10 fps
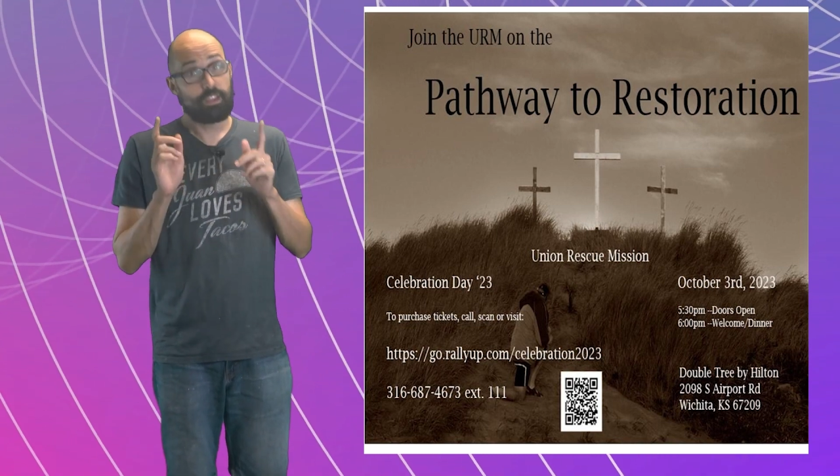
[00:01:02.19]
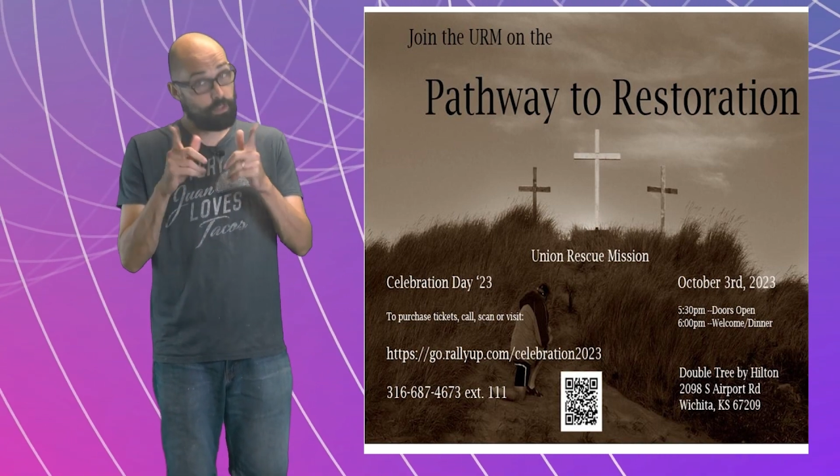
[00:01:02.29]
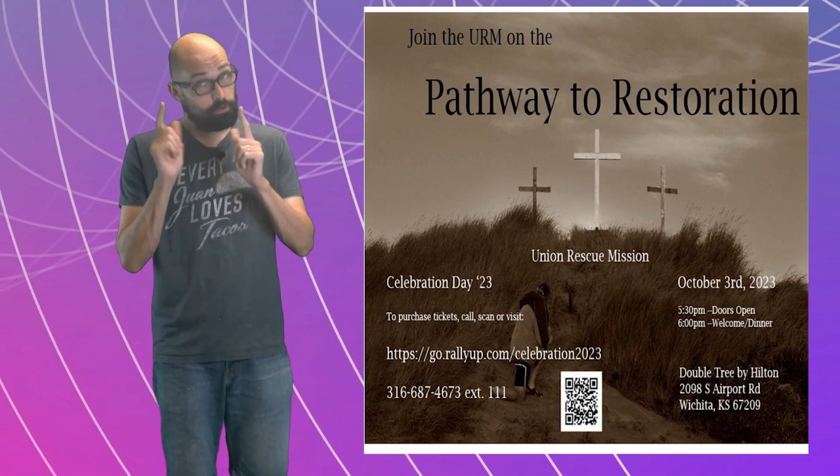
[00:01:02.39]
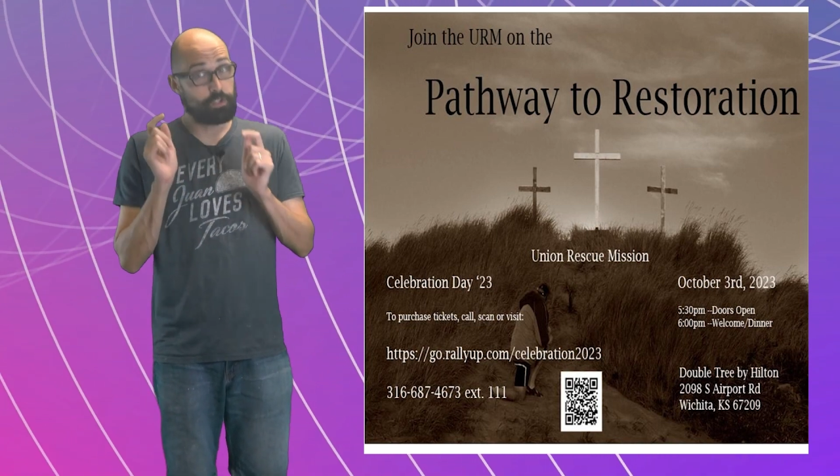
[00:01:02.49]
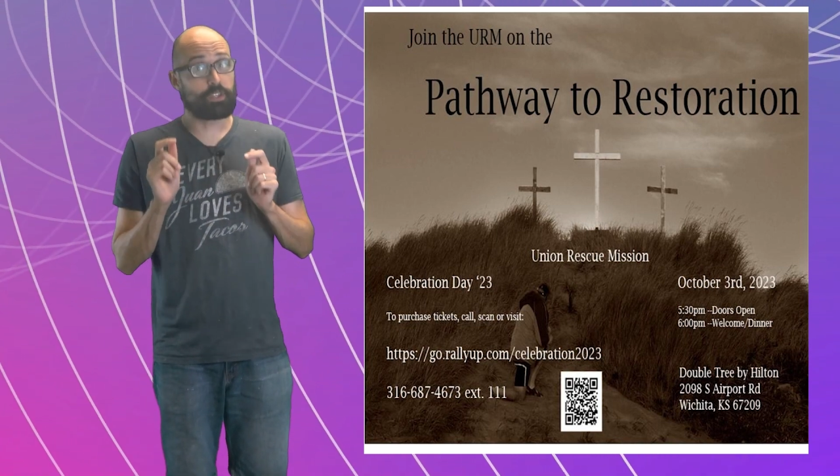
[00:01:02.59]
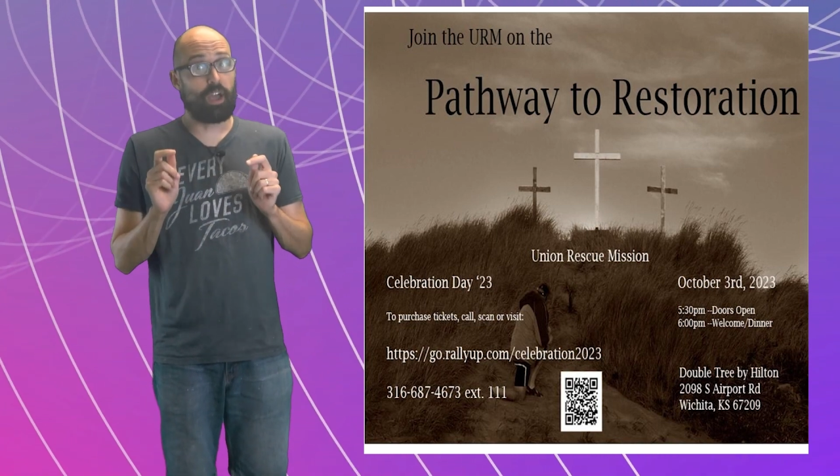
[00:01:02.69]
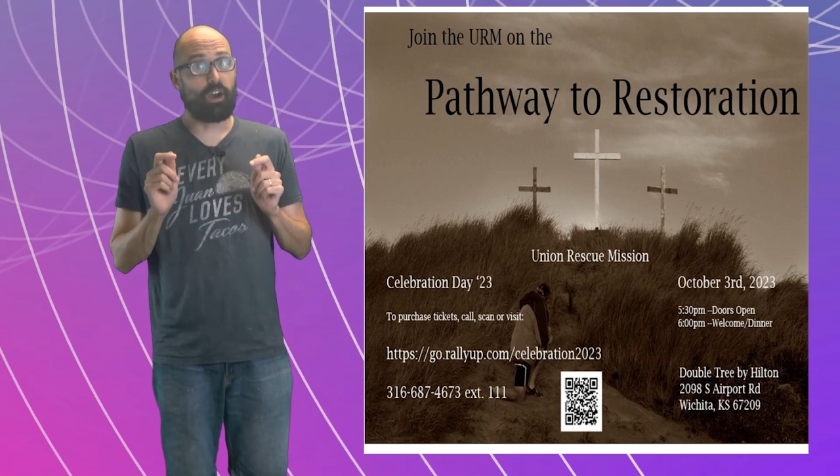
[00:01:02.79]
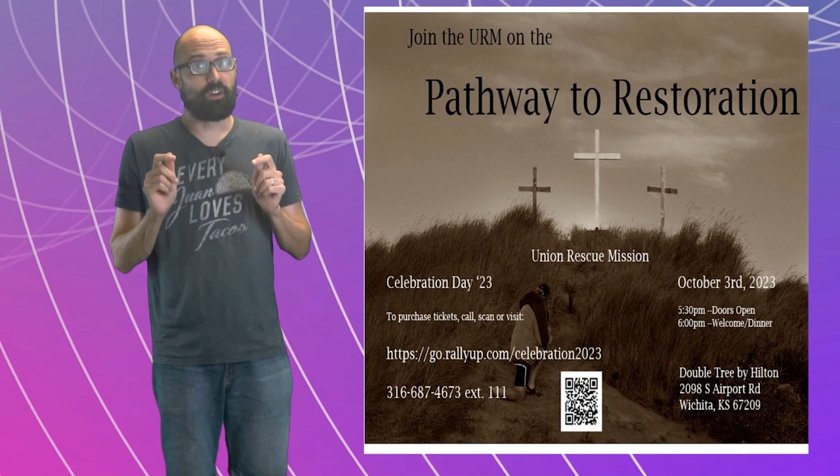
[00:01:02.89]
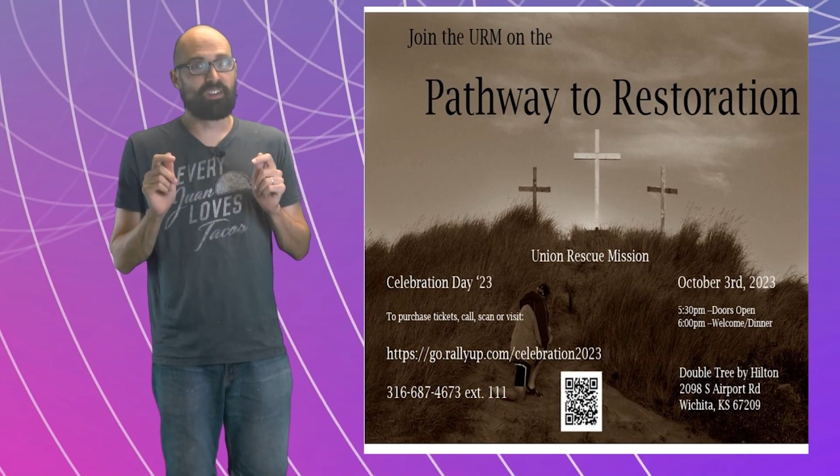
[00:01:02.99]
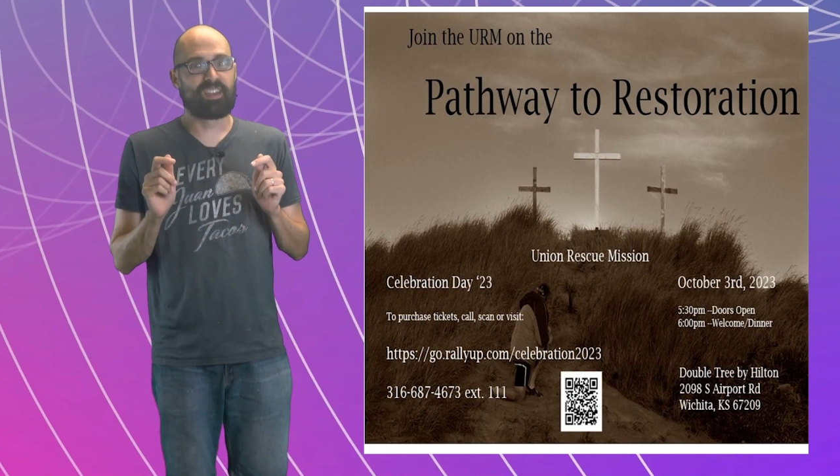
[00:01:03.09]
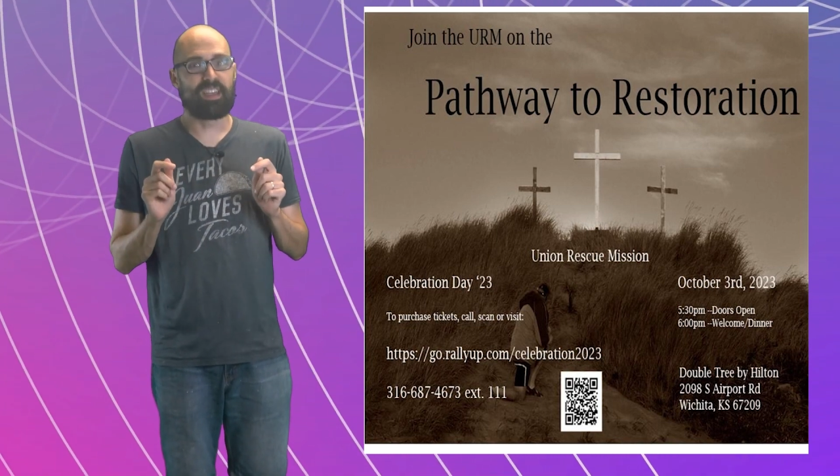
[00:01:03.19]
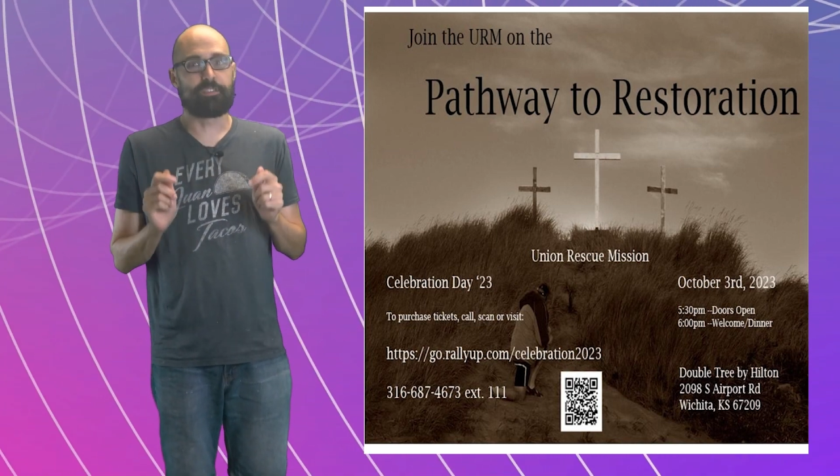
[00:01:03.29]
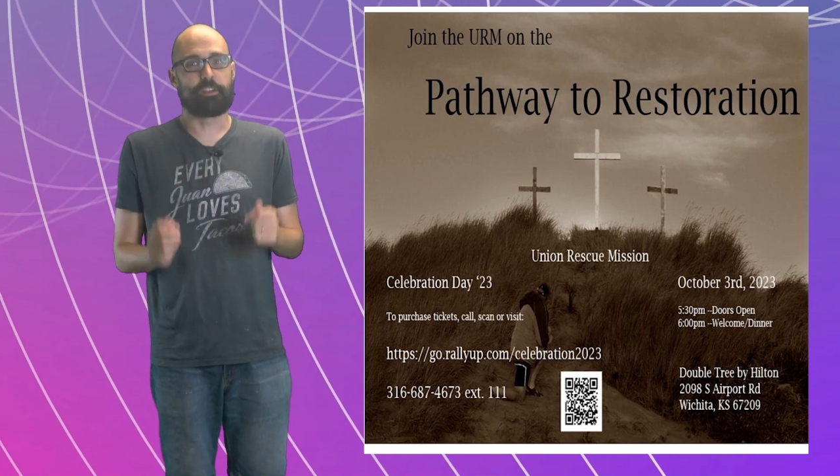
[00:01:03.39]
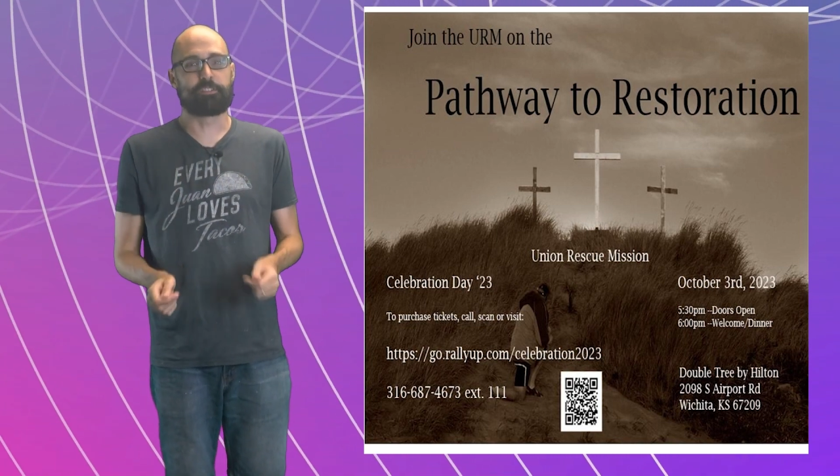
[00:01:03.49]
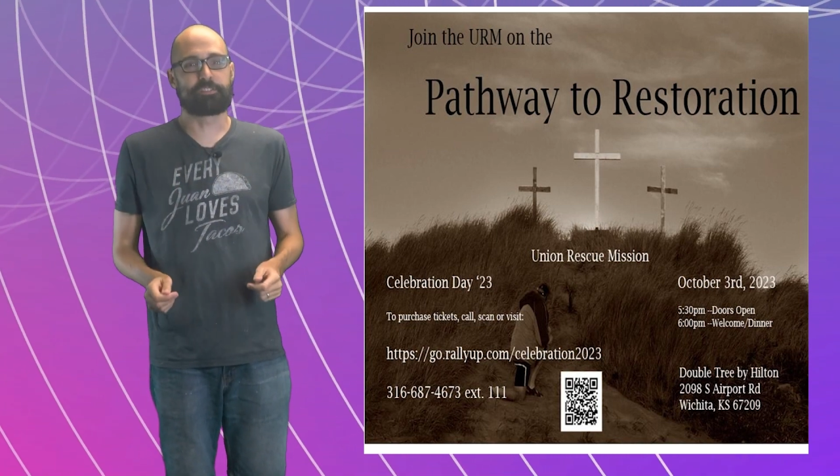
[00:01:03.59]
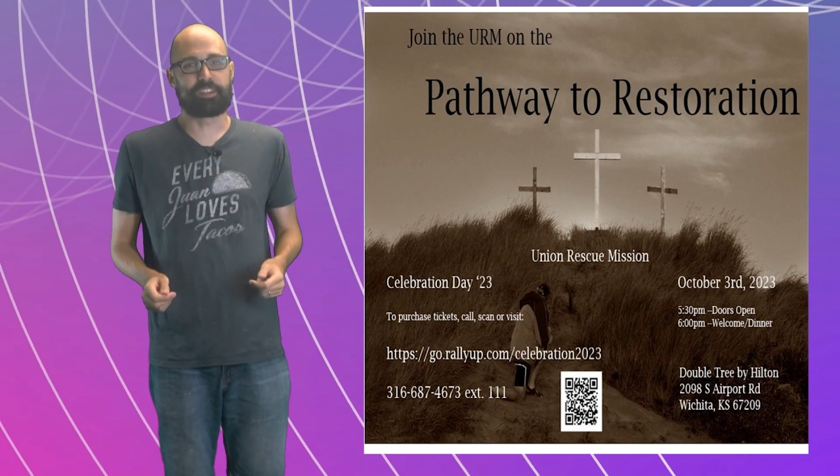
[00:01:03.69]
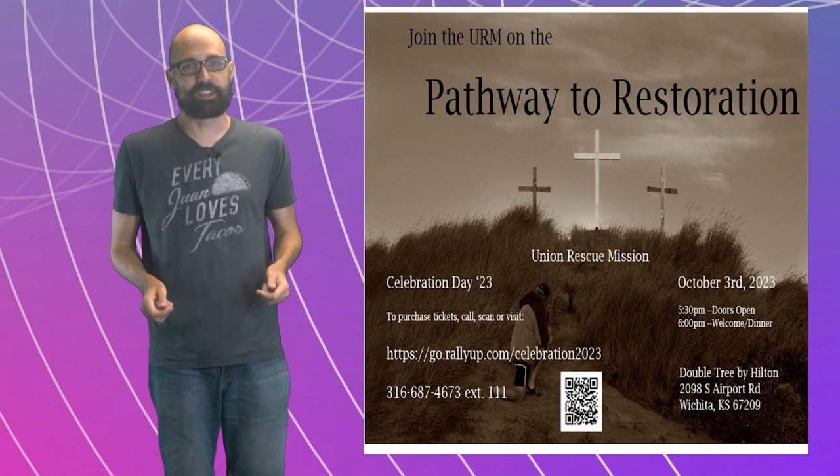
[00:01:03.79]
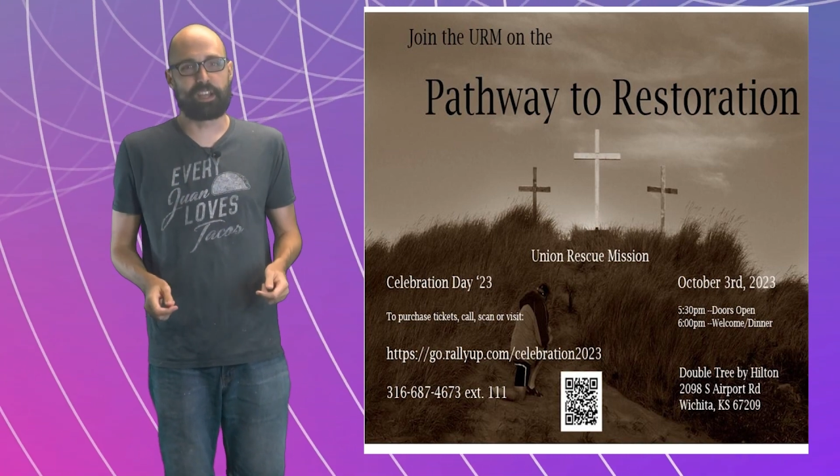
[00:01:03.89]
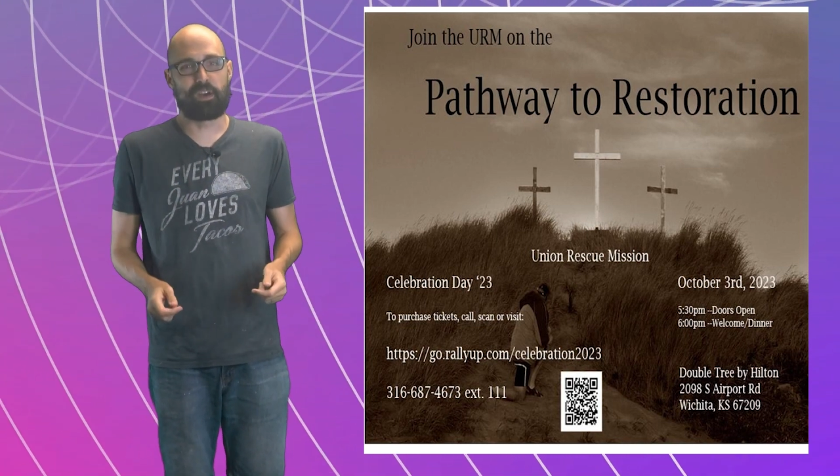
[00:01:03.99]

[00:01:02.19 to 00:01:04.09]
you should go. If you're interested in